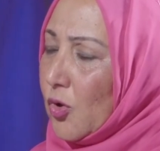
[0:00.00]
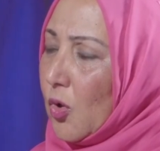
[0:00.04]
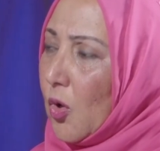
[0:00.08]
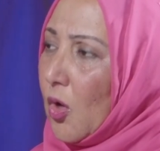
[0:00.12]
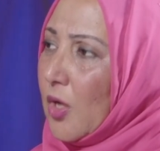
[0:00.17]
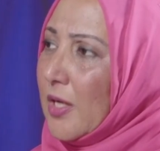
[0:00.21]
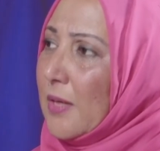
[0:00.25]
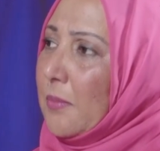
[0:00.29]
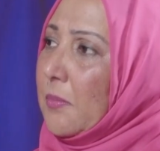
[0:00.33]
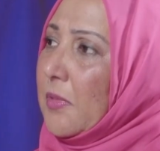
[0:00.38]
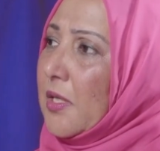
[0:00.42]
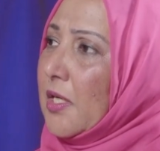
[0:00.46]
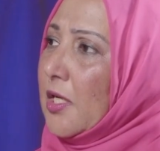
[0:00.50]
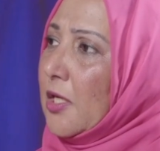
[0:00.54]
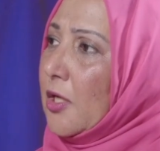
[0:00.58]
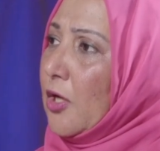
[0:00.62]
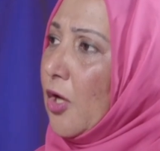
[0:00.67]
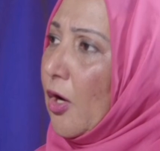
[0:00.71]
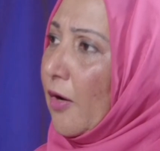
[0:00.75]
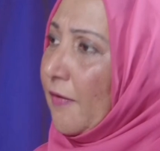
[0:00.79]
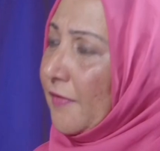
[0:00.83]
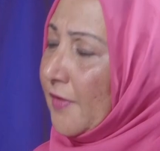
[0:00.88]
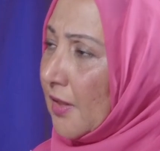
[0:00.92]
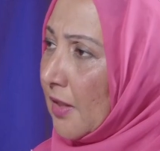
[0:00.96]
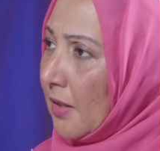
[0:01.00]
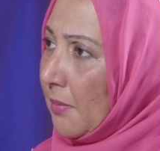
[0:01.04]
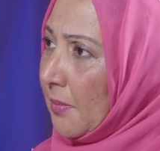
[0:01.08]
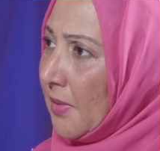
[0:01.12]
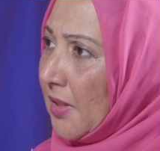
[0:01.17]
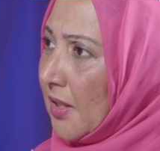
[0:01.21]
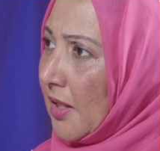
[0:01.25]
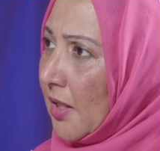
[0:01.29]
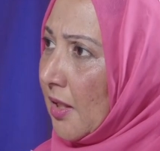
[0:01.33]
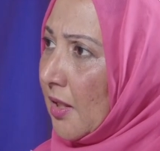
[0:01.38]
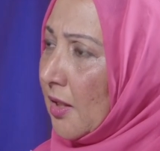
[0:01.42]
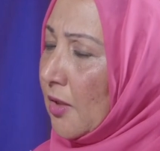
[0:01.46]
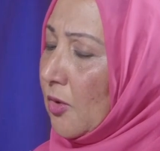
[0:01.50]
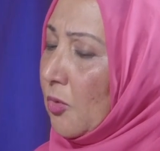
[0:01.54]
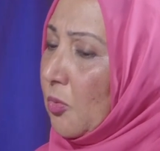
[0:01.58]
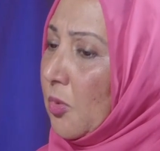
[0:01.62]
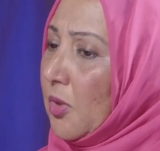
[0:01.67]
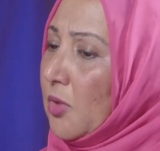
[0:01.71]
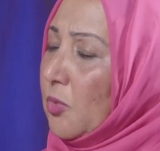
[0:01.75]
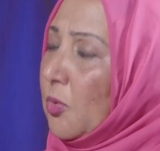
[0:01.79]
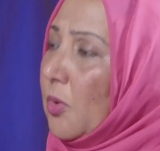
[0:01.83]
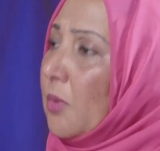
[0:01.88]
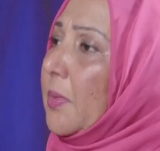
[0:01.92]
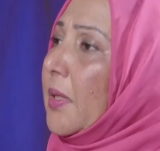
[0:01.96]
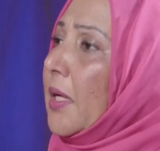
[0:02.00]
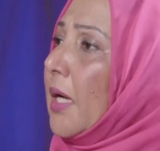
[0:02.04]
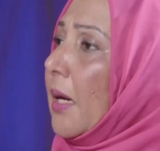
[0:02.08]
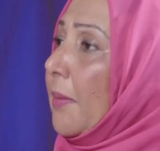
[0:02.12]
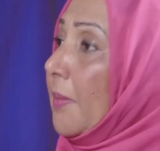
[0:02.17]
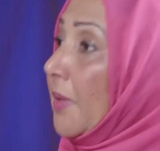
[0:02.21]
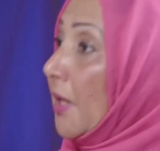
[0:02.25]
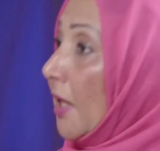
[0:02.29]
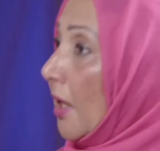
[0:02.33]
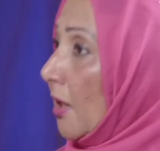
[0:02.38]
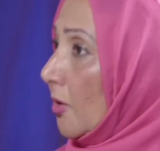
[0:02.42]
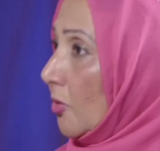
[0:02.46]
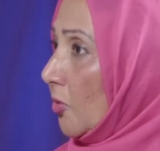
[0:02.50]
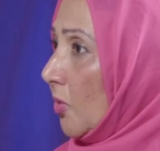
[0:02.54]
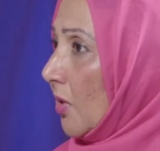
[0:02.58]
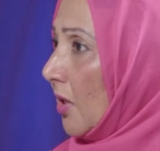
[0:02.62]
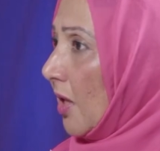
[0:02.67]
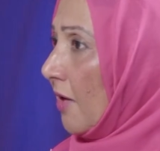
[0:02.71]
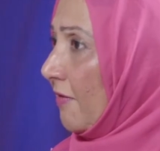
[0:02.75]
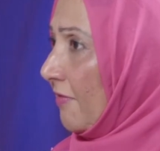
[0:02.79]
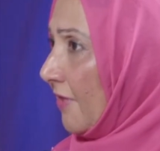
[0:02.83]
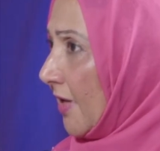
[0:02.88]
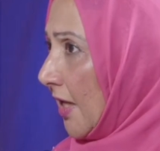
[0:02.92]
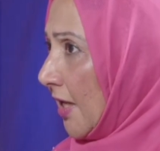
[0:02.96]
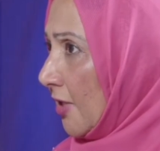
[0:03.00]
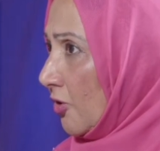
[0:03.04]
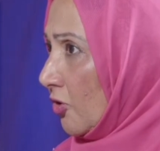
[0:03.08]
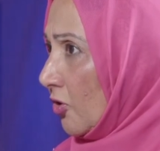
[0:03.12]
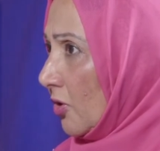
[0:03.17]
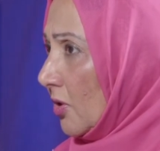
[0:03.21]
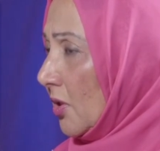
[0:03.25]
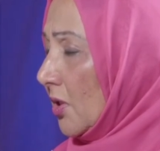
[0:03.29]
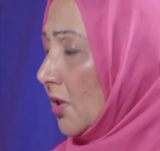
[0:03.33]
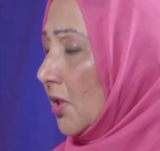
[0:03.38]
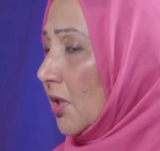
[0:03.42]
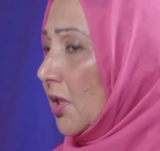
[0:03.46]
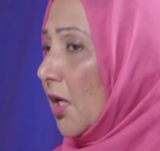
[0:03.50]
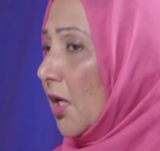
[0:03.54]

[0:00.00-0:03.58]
So immediately after Ramadan, we will be coming out with our financials.